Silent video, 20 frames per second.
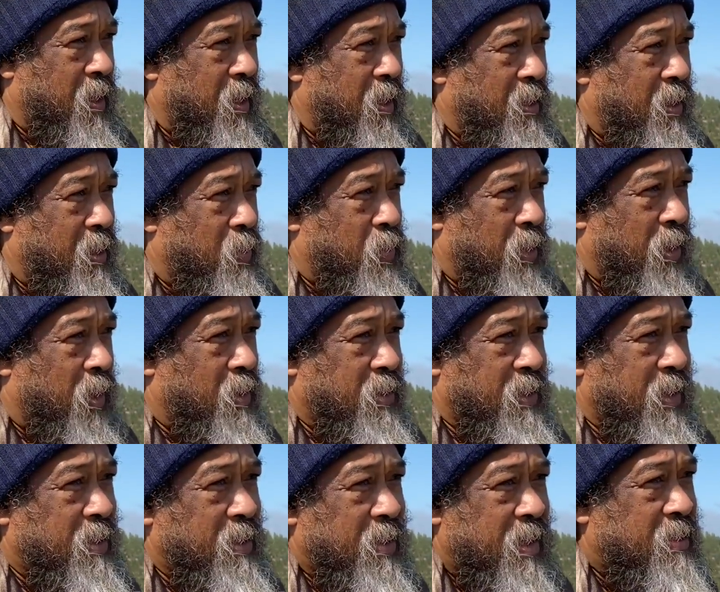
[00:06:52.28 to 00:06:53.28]
and that
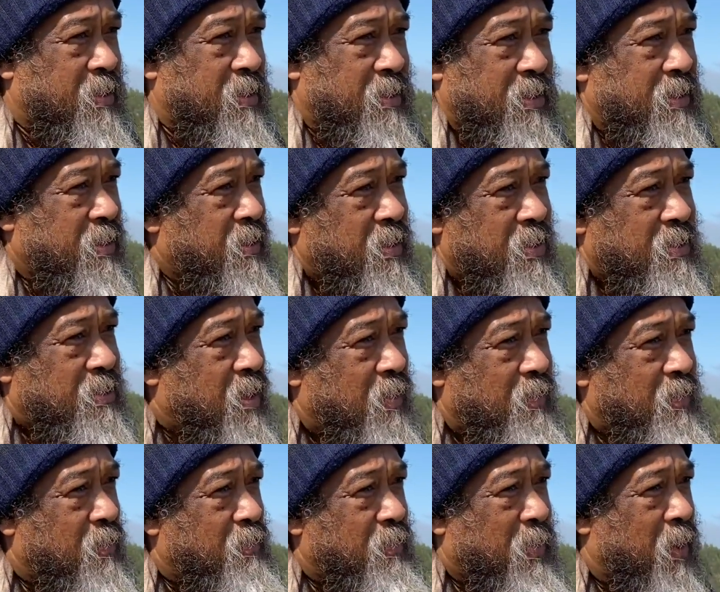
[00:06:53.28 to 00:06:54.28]
without identity it doesn't
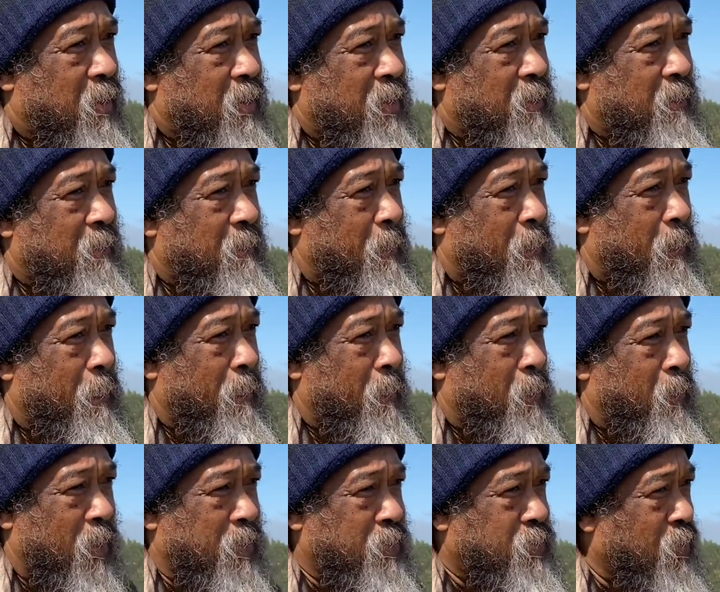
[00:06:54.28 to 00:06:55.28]
have any power.
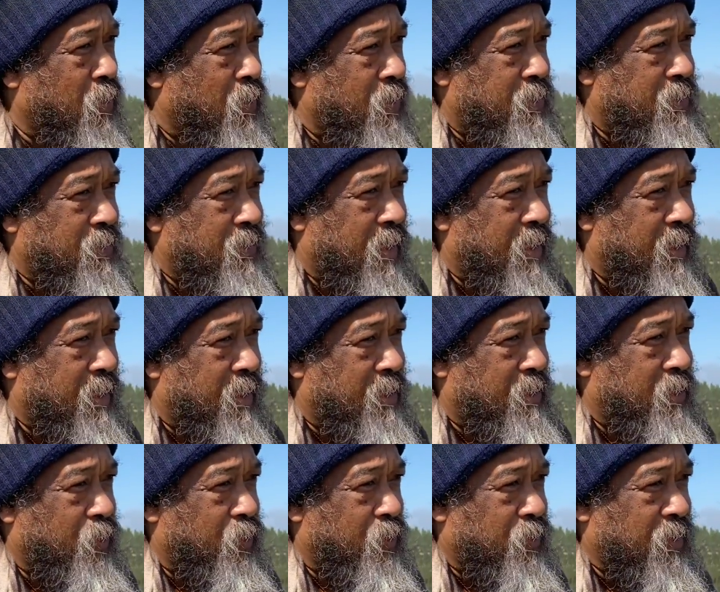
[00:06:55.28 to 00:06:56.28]
Once you understand
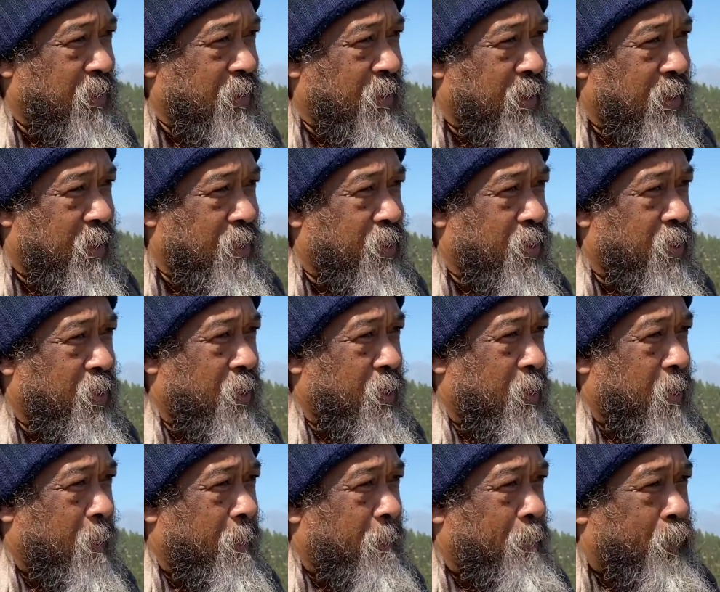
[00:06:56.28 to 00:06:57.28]
that and you see that
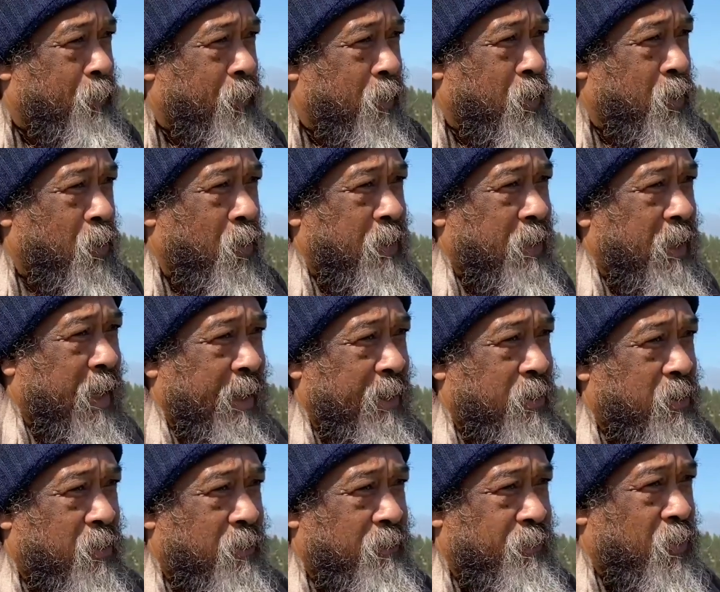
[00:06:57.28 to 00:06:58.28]
you're
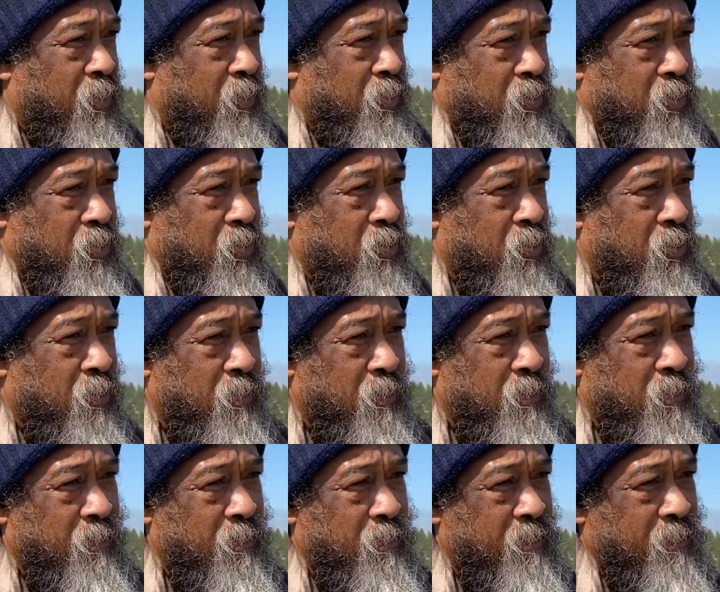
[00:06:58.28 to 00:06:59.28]
neither of those two,
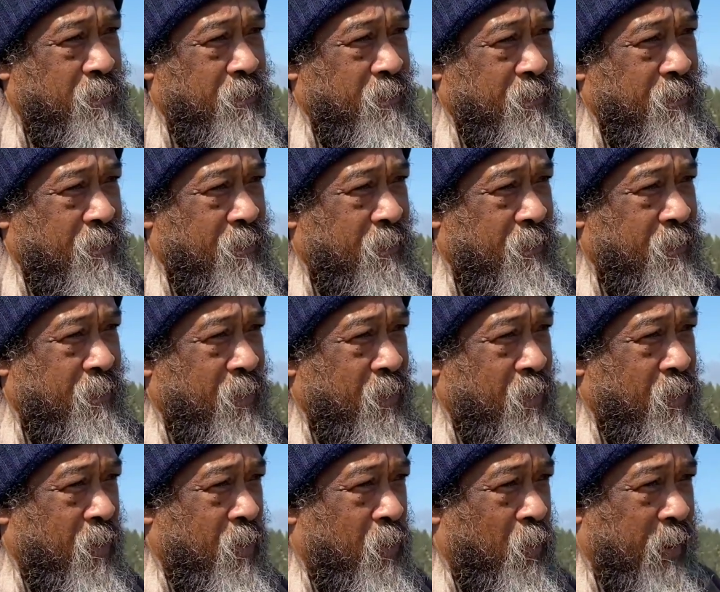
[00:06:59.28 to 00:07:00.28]

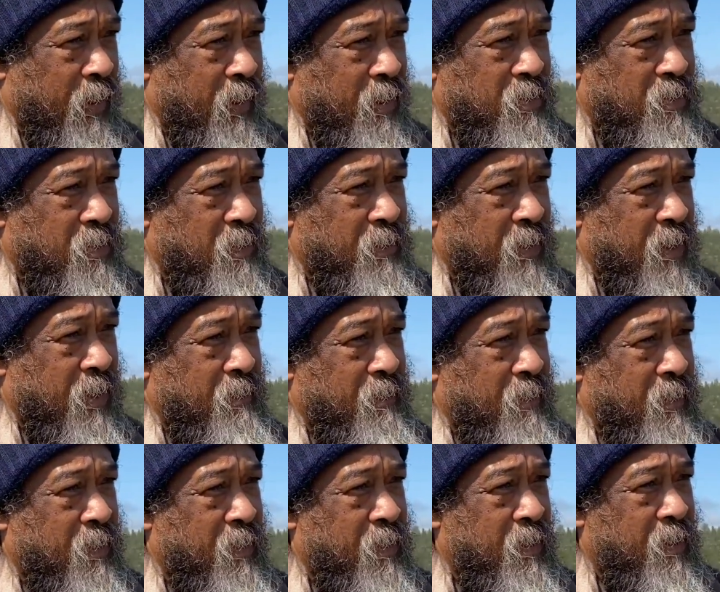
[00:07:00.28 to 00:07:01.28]
you are the witness of them.